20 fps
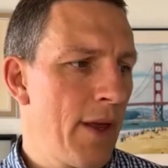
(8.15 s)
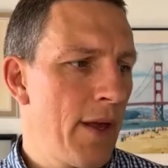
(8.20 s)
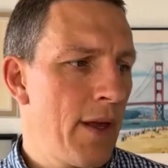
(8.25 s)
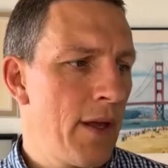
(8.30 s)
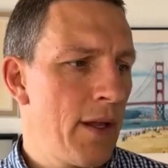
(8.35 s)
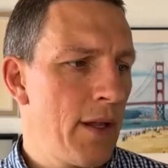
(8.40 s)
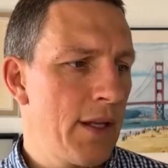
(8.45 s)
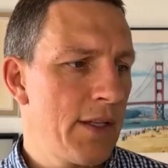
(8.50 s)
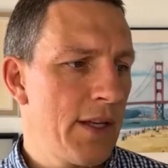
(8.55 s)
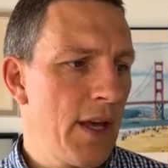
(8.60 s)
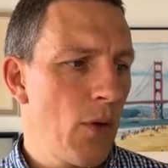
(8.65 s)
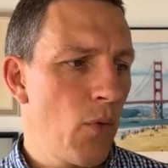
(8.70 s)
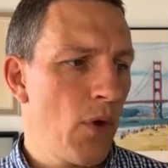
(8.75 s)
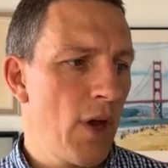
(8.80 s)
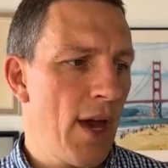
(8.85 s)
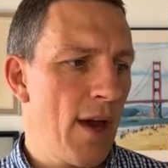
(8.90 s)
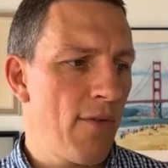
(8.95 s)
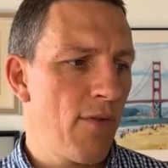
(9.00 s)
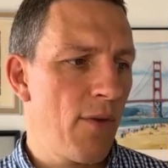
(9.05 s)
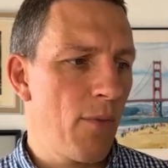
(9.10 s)
Let's say we
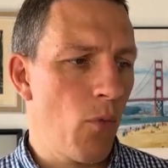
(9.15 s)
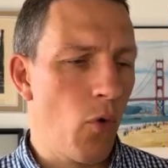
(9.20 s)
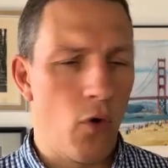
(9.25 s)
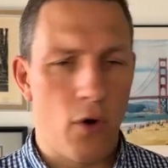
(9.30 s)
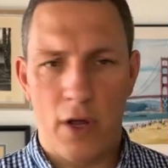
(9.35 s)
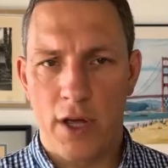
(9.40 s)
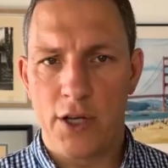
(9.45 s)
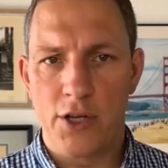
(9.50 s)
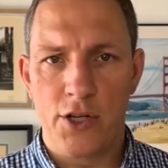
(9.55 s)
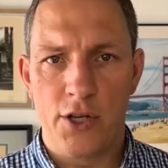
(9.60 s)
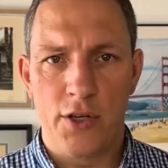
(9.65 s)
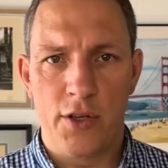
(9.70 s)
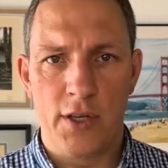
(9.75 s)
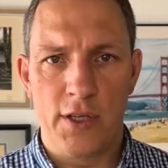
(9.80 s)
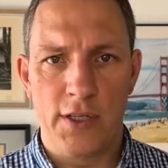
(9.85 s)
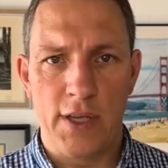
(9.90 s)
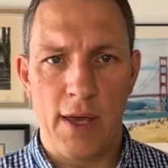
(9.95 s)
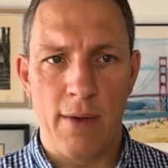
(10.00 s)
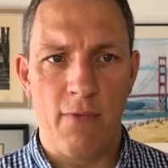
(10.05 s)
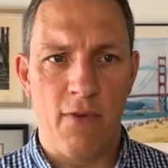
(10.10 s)
have the mortgage, the
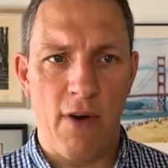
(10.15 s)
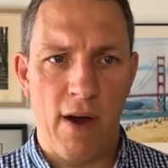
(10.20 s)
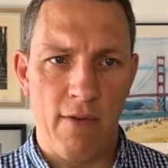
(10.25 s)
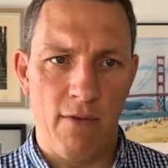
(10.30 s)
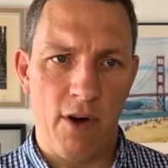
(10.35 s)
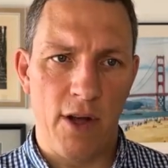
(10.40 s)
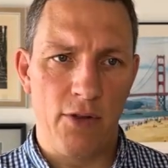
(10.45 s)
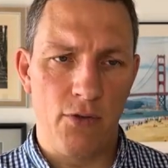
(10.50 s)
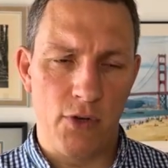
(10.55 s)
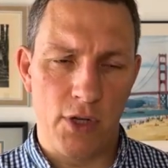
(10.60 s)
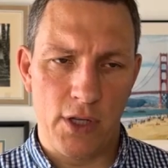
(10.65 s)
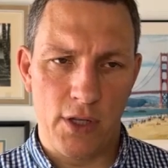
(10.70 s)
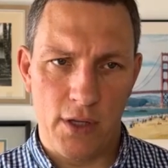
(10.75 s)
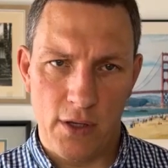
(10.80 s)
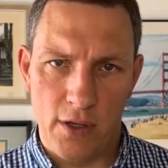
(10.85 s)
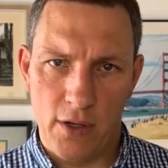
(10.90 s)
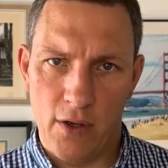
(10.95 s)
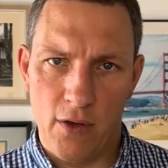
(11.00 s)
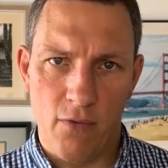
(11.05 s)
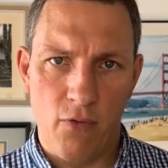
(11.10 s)
same
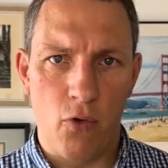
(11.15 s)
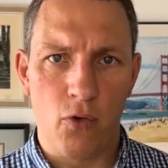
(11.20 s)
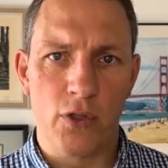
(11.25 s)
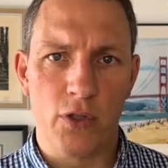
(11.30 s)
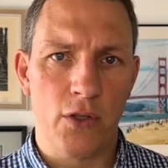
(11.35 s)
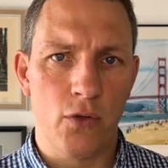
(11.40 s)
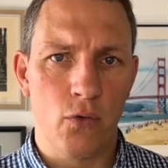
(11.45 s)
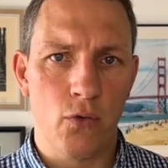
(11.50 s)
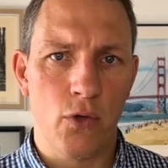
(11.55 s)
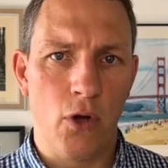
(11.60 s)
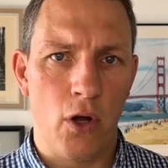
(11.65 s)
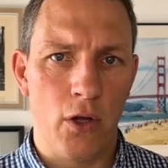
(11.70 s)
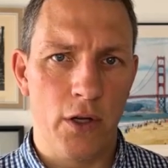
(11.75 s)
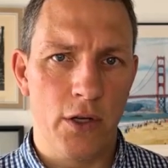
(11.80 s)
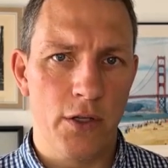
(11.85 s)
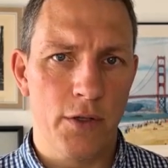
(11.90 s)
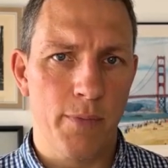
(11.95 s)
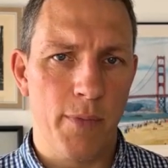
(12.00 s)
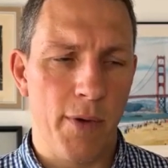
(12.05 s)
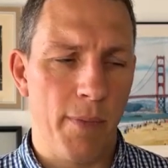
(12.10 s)

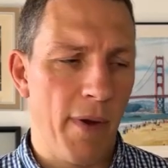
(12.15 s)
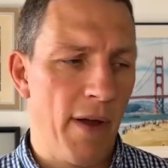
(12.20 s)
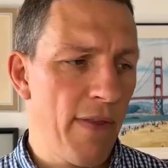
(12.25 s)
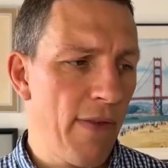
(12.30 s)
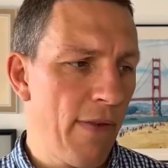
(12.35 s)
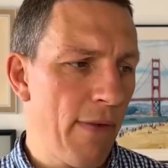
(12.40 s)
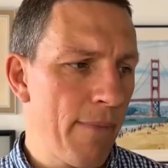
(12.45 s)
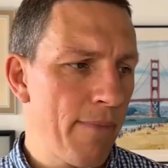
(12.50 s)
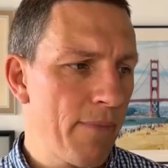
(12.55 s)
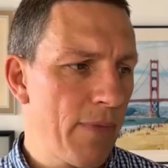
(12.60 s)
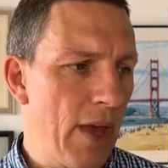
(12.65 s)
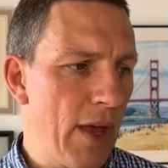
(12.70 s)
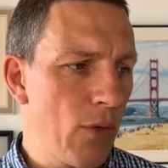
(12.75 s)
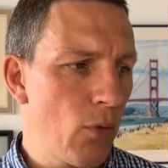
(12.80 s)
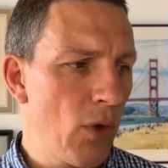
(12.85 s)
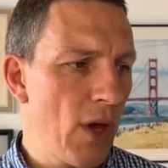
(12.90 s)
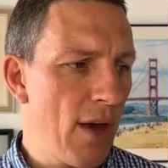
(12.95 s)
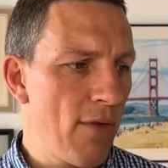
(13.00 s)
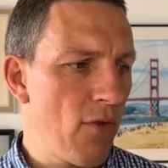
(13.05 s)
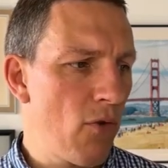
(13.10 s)
$542 per month, and we
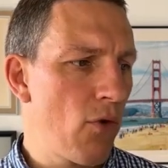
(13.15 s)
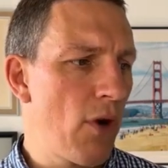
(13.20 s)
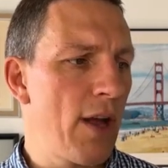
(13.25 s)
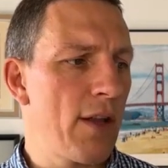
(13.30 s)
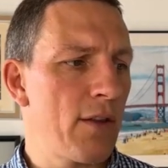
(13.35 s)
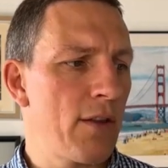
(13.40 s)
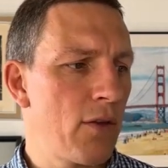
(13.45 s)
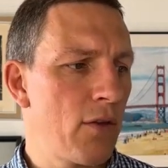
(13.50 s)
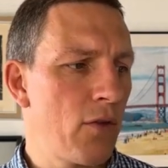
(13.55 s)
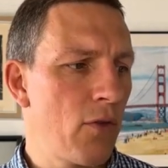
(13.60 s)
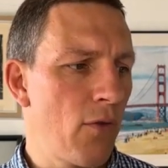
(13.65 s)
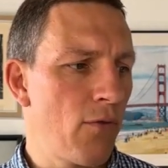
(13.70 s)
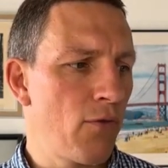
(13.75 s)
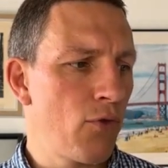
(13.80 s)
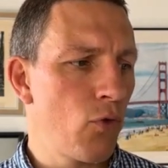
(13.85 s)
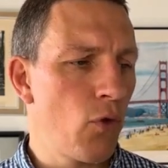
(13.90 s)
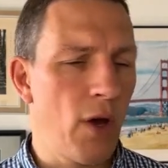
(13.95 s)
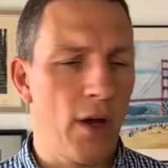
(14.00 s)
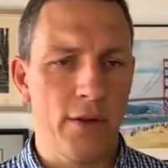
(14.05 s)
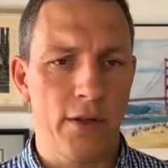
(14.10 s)
have a rent of
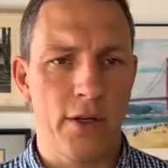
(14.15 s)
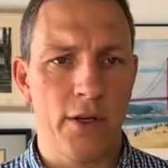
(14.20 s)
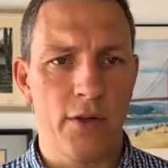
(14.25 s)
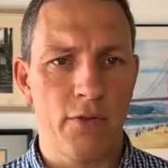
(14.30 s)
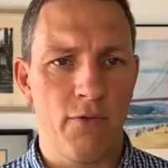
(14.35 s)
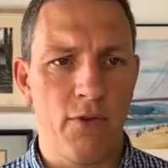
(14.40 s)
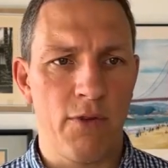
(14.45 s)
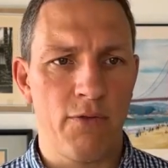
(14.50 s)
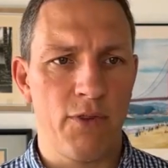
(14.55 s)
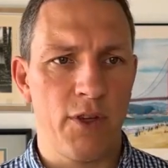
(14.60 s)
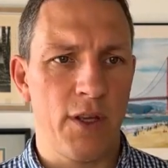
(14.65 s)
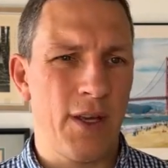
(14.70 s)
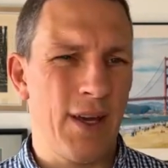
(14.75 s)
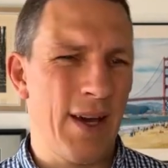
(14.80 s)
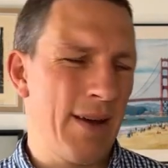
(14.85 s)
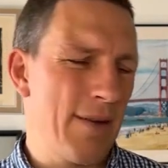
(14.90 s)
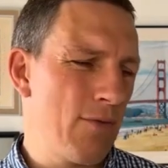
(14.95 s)
250.